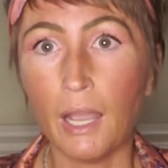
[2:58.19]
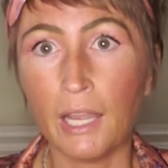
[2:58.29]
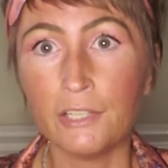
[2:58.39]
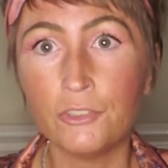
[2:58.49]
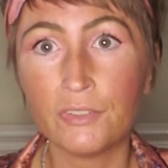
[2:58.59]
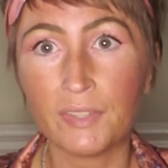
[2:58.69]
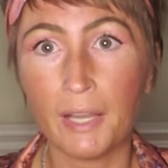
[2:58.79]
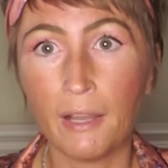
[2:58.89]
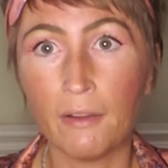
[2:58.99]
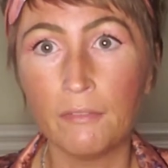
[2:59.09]
I just
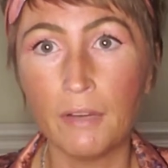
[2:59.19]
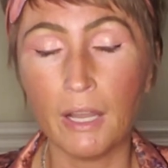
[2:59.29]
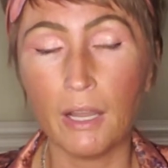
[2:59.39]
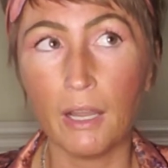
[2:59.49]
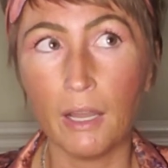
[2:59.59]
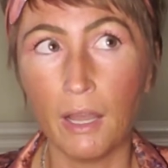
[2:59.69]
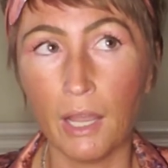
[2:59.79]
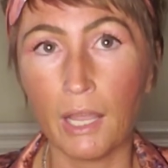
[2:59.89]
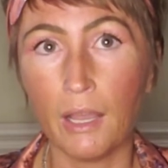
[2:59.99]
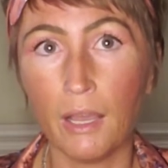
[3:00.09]
have,
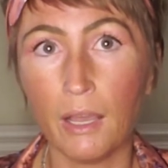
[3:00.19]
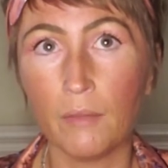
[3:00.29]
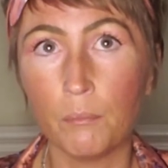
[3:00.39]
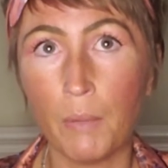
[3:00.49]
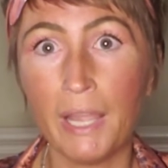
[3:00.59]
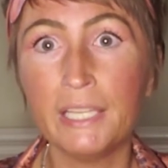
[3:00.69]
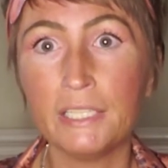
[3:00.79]
my